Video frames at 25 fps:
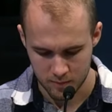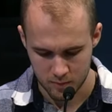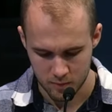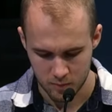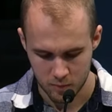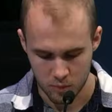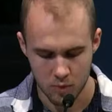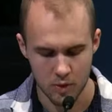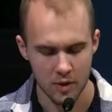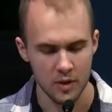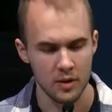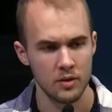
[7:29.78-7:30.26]

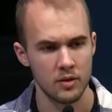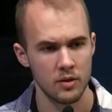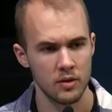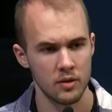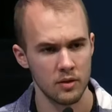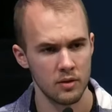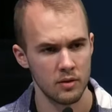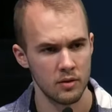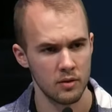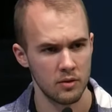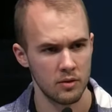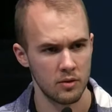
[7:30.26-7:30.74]
Was
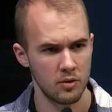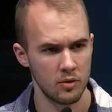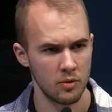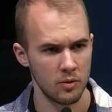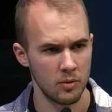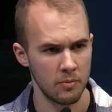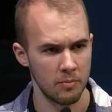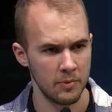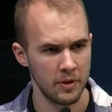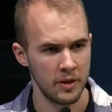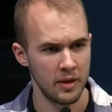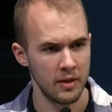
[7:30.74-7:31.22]
to
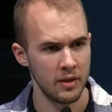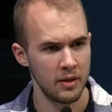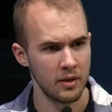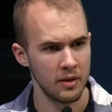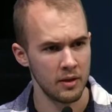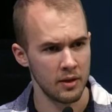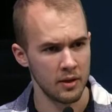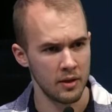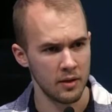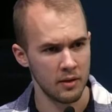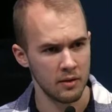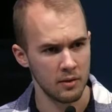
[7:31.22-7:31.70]

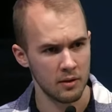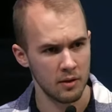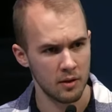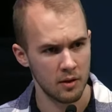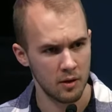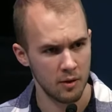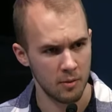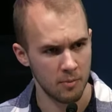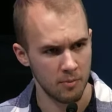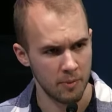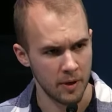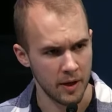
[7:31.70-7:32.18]
immediately
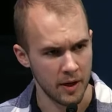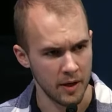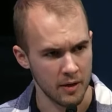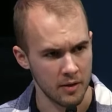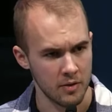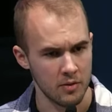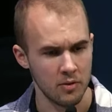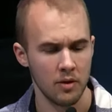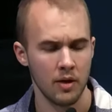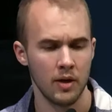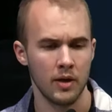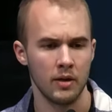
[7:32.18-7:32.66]
come back
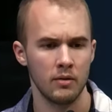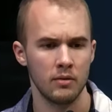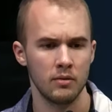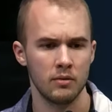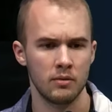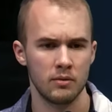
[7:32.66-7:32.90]
to God.